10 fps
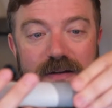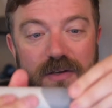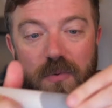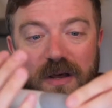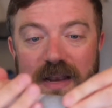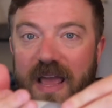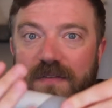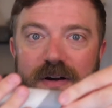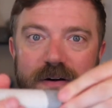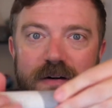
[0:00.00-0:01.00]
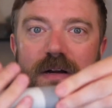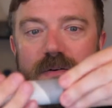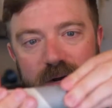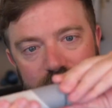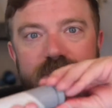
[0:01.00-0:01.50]
You want it heavier,
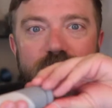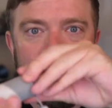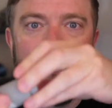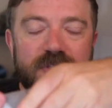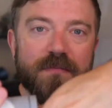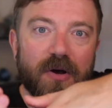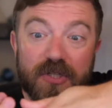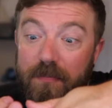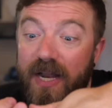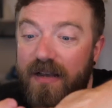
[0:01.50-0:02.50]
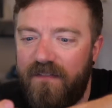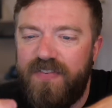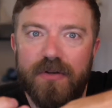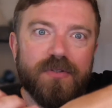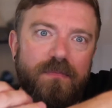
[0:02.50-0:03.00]
well, choose the most. But it
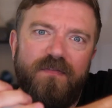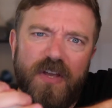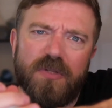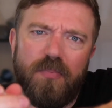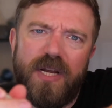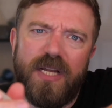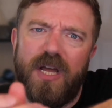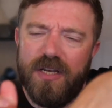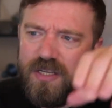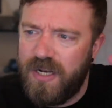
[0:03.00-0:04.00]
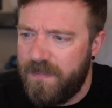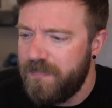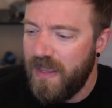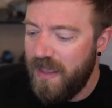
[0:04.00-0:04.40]
feels pretty good, you know?